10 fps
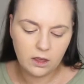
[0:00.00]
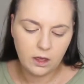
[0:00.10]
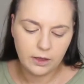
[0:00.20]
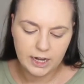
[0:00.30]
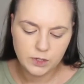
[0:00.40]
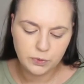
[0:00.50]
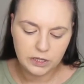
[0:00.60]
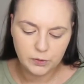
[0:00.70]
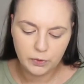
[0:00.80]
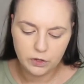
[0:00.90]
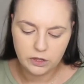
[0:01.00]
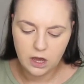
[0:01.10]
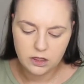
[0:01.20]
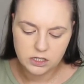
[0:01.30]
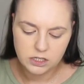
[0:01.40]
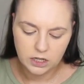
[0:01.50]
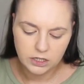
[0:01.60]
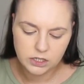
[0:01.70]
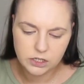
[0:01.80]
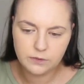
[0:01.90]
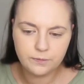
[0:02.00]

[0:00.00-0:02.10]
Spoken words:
Okay, let's put a little bit on the other side.